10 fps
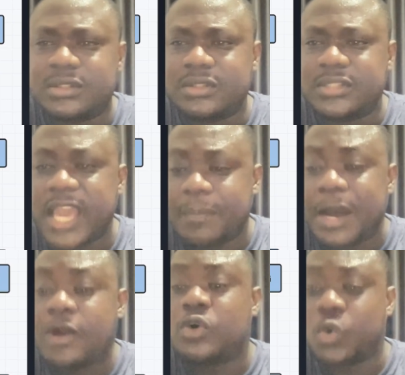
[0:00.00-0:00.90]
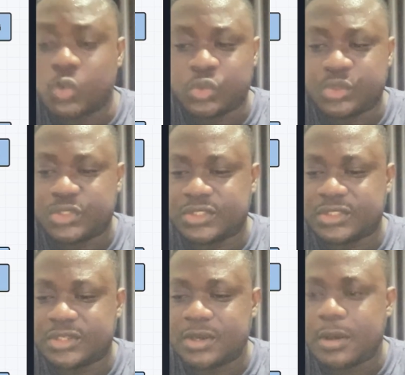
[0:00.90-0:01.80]
Yeah, Mangoes.
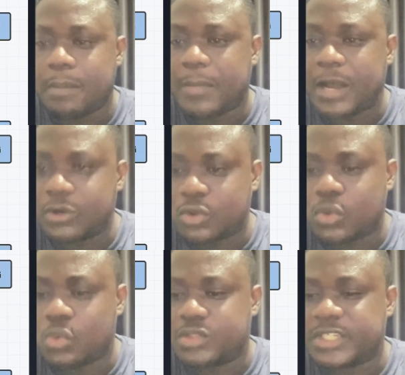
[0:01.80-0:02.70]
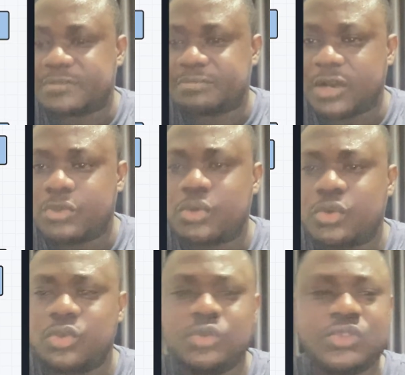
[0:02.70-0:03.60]
There's
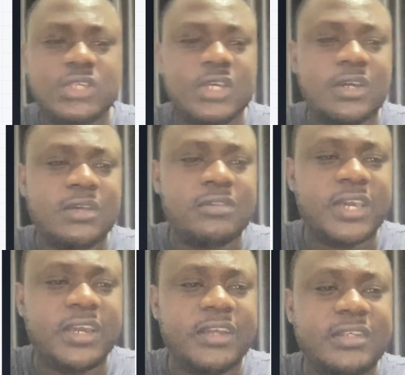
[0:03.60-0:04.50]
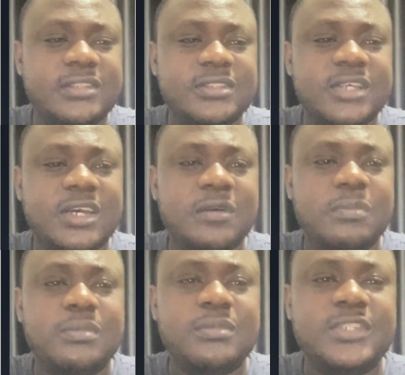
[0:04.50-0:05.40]
Mangoes. There is
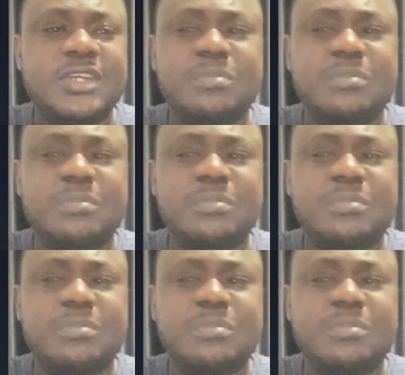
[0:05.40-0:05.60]
Neil